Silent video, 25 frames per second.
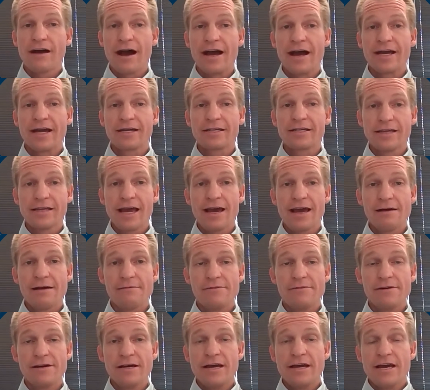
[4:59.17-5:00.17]
eye
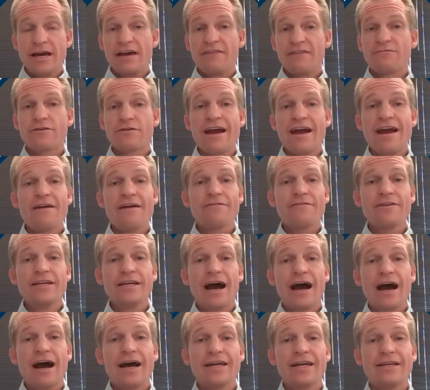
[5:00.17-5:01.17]
exam, and for every
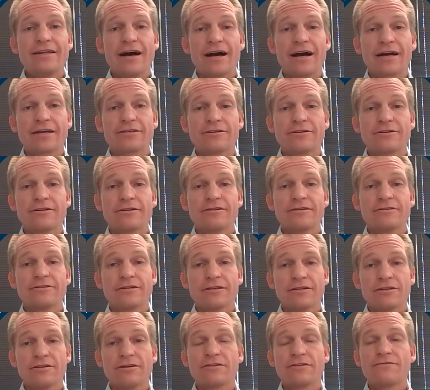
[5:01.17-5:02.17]
eye doctor to
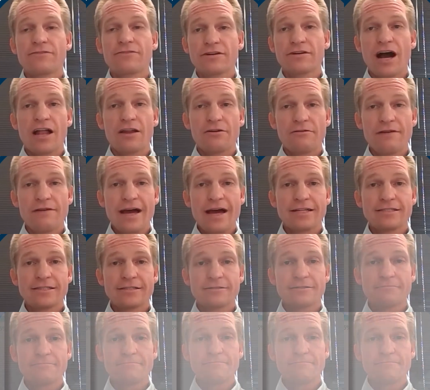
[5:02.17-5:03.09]
look for collarettes.